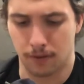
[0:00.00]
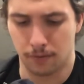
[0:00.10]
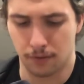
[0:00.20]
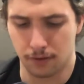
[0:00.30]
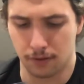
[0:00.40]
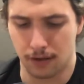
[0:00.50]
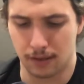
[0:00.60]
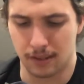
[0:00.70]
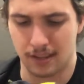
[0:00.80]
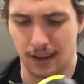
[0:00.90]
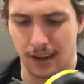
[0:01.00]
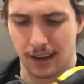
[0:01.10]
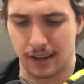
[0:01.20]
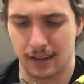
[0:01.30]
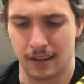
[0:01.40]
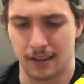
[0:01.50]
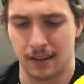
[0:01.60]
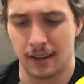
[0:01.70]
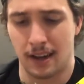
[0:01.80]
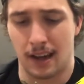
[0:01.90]
folds around the side
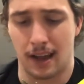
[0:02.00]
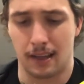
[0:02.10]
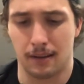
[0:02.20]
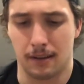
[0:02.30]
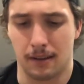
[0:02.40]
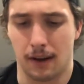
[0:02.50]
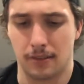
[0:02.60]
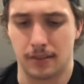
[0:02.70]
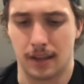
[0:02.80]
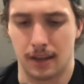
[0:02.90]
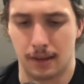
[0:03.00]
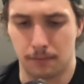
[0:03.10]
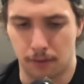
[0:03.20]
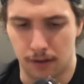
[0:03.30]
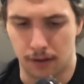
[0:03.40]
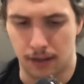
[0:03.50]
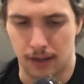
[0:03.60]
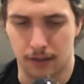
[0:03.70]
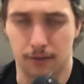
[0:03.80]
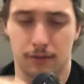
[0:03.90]
and the opposite point of the
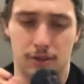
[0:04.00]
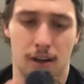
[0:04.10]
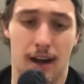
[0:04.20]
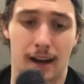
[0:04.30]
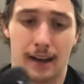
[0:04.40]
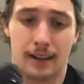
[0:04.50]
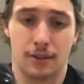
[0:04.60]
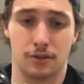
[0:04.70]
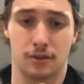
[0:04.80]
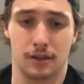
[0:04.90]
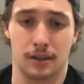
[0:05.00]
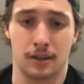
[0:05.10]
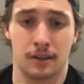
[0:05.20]
ankle, which I enjoy